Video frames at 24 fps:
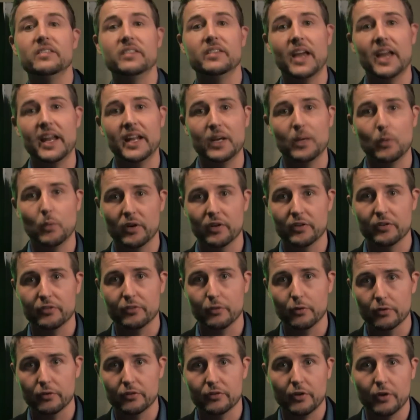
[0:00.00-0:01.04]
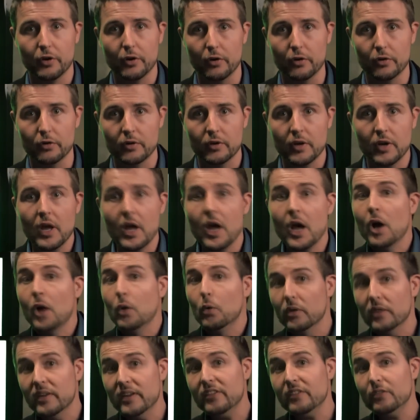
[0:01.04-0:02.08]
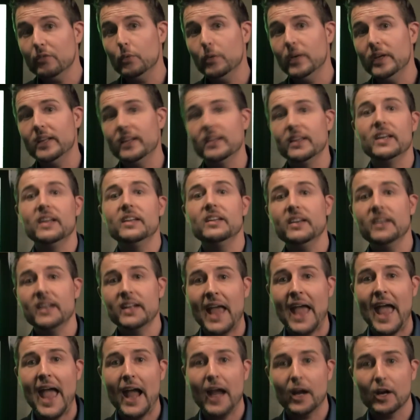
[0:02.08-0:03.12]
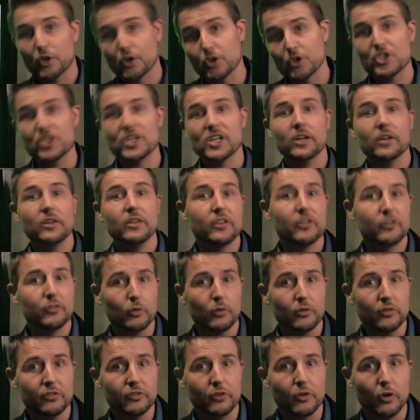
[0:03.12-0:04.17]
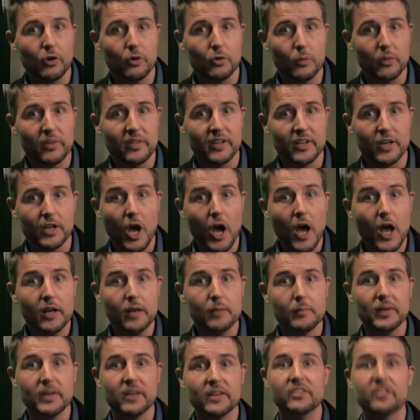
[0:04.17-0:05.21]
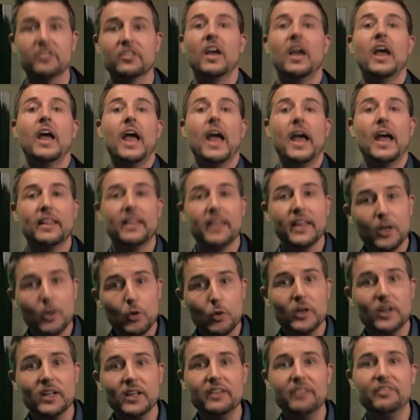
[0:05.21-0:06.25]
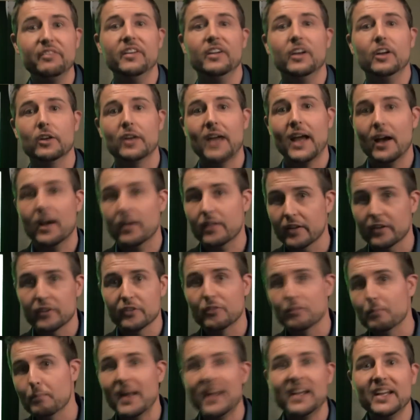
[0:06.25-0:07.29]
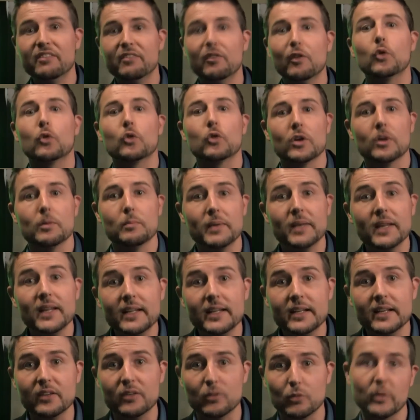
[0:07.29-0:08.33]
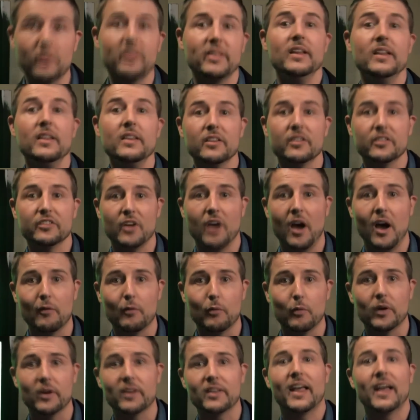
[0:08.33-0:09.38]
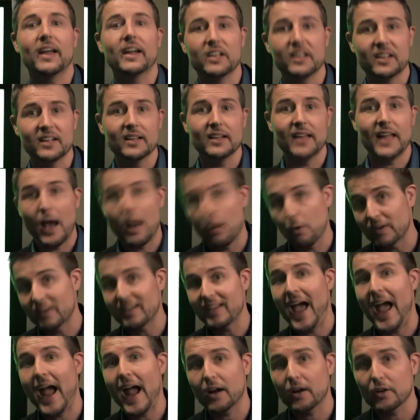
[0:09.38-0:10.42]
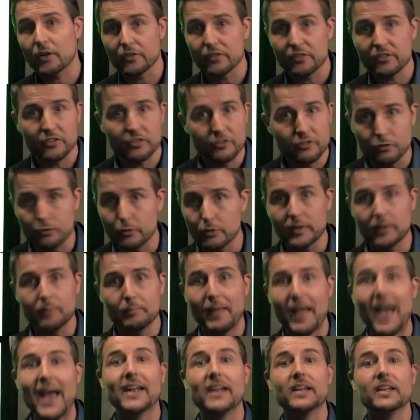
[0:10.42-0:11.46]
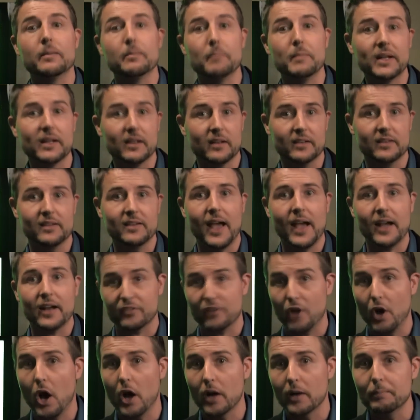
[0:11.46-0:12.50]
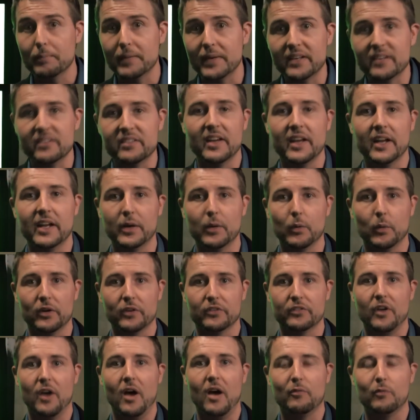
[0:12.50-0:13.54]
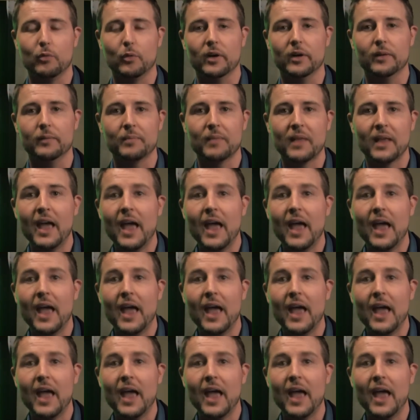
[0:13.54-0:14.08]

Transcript: C Anywhere source code. Well, this week the Indian hacker shared the source code with Anonymous, and they quickly figured out there's many vulnerabilities within the software that can allow attackers to do man-in-the-middle attacks on P C Anywhere software.